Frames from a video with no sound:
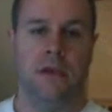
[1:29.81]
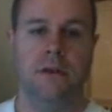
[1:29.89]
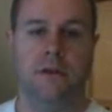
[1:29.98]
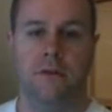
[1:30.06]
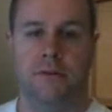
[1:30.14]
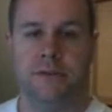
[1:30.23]

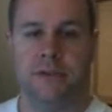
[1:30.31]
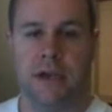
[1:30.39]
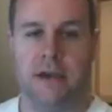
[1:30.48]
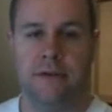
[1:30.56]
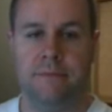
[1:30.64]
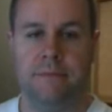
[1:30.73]
You'll notice
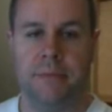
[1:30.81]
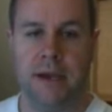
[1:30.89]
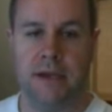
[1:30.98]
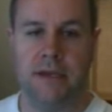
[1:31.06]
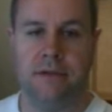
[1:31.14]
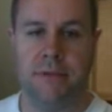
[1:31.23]
I'm
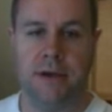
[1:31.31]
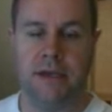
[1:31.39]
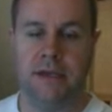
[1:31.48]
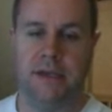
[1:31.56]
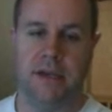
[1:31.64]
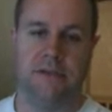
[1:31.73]
back into my
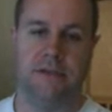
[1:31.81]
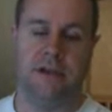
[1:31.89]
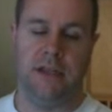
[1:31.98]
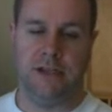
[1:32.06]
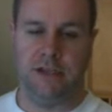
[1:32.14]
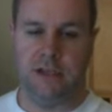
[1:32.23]

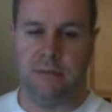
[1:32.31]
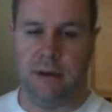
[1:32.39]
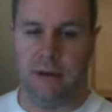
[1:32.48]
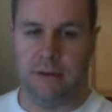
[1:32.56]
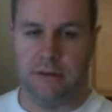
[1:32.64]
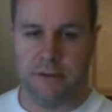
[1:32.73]

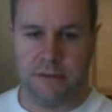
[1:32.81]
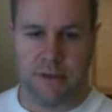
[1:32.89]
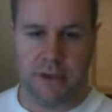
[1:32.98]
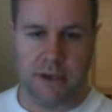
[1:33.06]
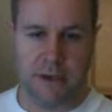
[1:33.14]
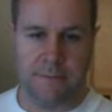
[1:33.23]
index.html
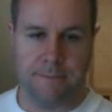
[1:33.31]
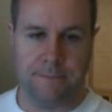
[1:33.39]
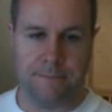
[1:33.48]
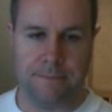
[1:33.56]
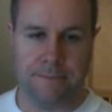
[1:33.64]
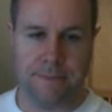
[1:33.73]

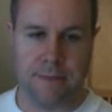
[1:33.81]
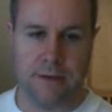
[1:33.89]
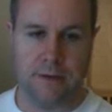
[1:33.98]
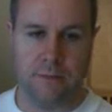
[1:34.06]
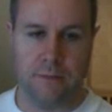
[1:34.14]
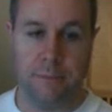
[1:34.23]
um,
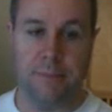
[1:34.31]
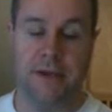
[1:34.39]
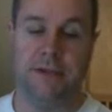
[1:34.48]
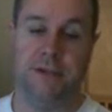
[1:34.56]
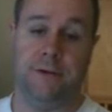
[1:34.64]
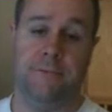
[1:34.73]
web
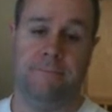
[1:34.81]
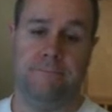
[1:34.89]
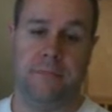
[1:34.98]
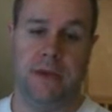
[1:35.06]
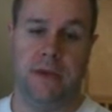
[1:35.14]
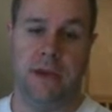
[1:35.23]
page here,
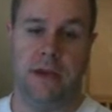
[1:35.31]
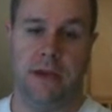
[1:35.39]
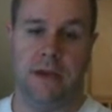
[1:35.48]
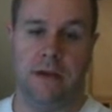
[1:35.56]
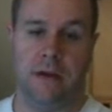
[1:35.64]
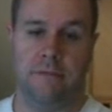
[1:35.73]

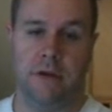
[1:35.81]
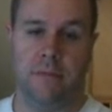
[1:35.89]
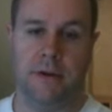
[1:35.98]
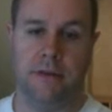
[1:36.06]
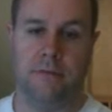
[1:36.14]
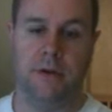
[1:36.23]
and I've got
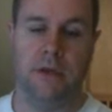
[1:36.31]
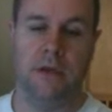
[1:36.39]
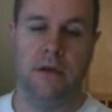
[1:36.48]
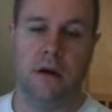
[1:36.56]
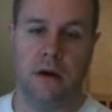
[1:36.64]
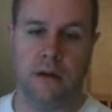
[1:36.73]
my
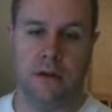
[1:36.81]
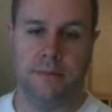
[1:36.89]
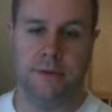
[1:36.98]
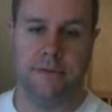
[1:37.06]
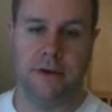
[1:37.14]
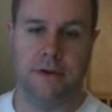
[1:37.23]
three
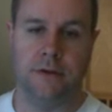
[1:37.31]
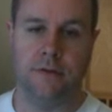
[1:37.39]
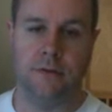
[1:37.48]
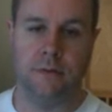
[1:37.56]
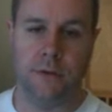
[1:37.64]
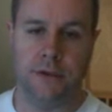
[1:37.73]
columns. I've got
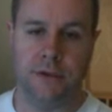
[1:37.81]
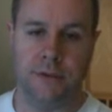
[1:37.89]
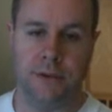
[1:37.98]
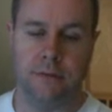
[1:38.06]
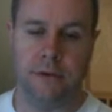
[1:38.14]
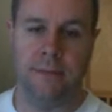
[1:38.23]
tutorial one, two,
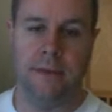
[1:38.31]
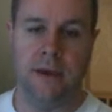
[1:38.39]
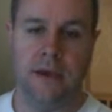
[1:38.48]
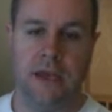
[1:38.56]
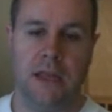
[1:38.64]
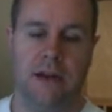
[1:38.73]
and three,
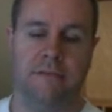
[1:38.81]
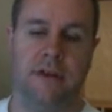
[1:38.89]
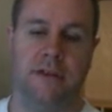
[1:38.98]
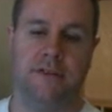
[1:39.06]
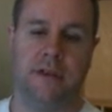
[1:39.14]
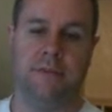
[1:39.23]
and then I've
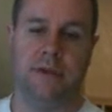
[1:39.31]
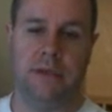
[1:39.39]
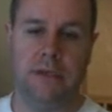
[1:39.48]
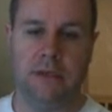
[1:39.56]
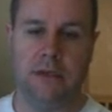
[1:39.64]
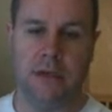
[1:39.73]
got this
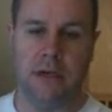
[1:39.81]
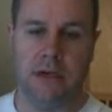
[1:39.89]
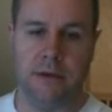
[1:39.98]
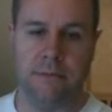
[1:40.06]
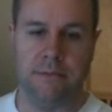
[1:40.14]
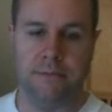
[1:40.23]
empty
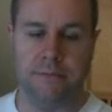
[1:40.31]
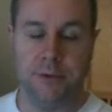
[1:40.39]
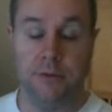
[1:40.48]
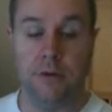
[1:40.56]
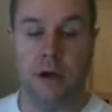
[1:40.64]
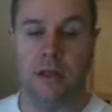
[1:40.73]
um,
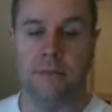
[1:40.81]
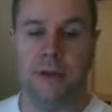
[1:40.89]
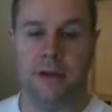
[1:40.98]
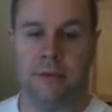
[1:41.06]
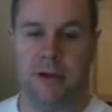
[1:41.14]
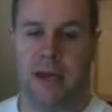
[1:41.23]
new column
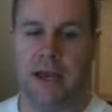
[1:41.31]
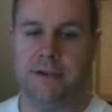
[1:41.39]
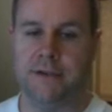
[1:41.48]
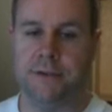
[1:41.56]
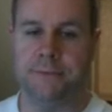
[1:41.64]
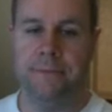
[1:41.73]
that I'm going to
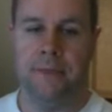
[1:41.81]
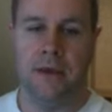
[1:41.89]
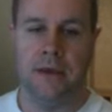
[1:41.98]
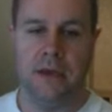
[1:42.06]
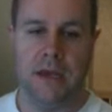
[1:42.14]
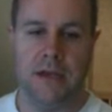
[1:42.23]
add to.
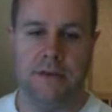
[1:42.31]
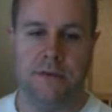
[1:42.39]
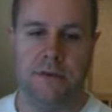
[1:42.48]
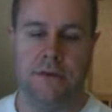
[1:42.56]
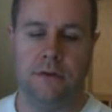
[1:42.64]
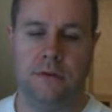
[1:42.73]
And
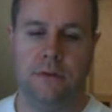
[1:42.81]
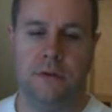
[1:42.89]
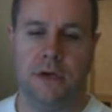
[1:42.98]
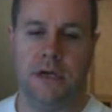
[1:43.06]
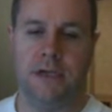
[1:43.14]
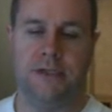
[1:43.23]
so,
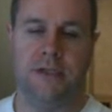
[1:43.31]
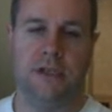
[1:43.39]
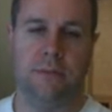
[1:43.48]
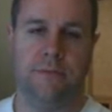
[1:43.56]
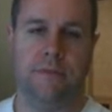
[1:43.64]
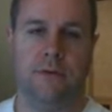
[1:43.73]
uh, just
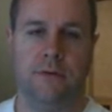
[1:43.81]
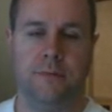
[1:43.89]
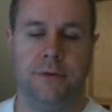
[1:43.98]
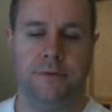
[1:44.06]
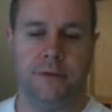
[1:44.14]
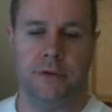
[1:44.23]
like before,
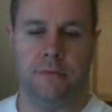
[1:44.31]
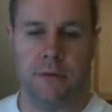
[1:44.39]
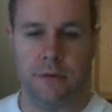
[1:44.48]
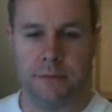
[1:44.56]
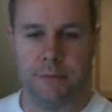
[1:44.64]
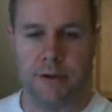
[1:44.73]
I'm using
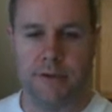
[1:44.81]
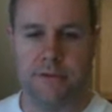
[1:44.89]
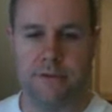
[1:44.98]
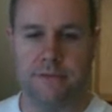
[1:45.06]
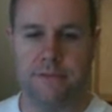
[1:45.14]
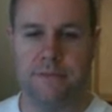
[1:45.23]
my
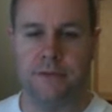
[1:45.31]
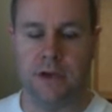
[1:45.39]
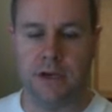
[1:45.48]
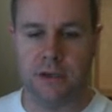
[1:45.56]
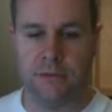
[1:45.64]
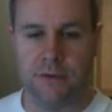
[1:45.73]
responsive
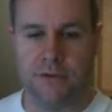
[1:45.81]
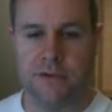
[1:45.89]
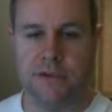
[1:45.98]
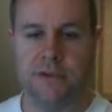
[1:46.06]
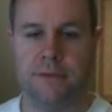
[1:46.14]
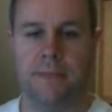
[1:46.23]
uh, grid
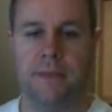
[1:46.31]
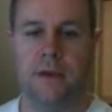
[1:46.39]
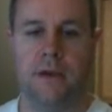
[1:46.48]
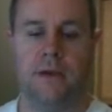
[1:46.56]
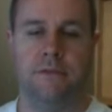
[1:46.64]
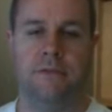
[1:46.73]
system
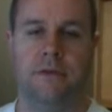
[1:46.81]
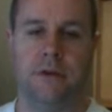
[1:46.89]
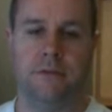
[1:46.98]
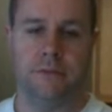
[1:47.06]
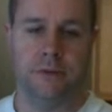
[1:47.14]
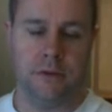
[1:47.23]

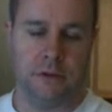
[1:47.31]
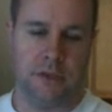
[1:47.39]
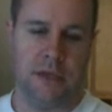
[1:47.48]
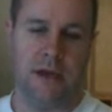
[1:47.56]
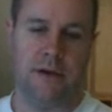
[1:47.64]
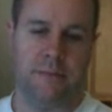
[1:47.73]
we're
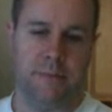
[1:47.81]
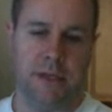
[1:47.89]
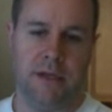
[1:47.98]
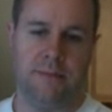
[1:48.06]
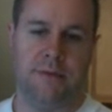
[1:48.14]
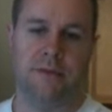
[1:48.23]
looking at
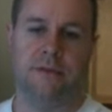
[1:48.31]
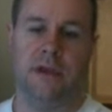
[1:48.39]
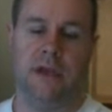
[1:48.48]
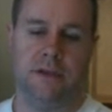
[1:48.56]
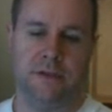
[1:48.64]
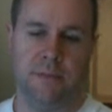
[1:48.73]
medium
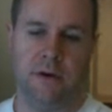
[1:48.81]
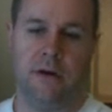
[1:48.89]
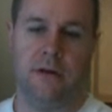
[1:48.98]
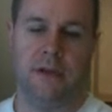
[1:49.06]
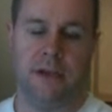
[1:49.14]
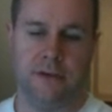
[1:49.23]
and
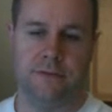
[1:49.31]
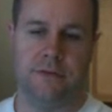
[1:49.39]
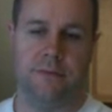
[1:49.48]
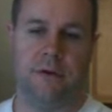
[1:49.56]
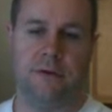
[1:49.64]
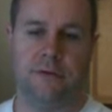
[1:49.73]
small and extra
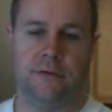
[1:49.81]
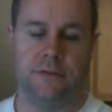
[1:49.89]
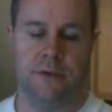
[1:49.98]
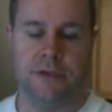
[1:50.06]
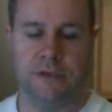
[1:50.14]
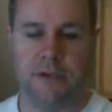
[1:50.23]
small
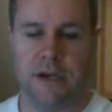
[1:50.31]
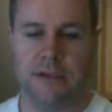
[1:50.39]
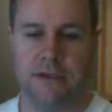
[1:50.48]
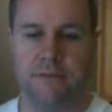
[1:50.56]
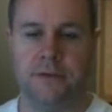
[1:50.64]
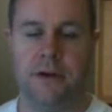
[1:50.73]
screen
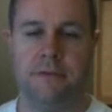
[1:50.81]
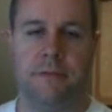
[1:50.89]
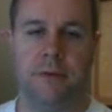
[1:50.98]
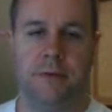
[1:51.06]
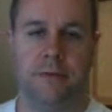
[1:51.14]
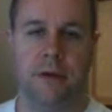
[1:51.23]
size. If you're not
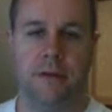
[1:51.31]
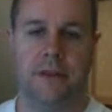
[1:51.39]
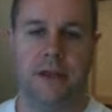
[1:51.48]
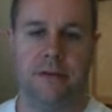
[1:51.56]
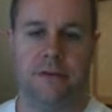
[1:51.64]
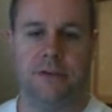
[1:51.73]
familiar with all
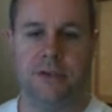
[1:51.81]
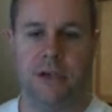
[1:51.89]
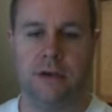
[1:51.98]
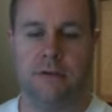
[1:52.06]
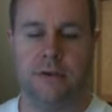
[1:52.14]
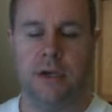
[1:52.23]
that, you can
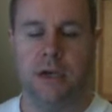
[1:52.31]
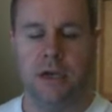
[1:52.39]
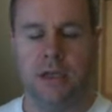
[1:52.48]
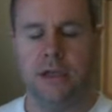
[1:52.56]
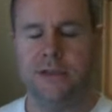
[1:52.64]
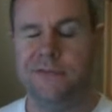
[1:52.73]
check out,
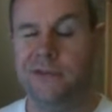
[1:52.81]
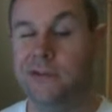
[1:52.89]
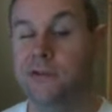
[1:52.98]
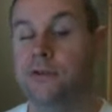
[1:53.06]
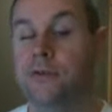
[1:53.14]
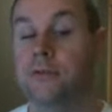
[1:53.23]
I think it's video
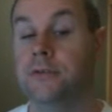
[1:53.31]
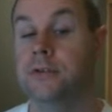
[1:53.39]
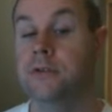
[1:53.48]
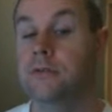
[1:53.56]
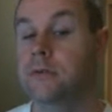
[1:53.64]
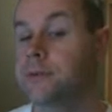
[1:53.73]
tutorial
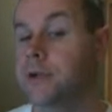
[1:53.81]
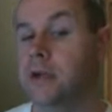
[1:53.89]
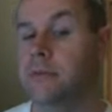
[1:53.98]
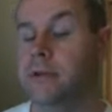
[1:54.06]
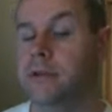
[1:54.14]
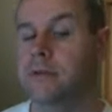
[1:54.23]
two where we're
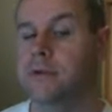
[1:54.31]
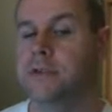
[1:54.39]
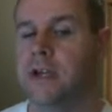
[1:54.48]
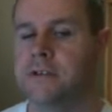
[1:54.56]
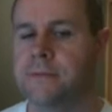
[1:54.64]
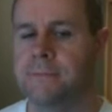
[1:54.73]
talking about the grid
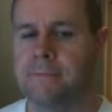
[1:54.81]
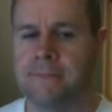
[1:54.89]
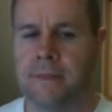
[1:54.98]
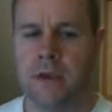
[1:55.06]
size.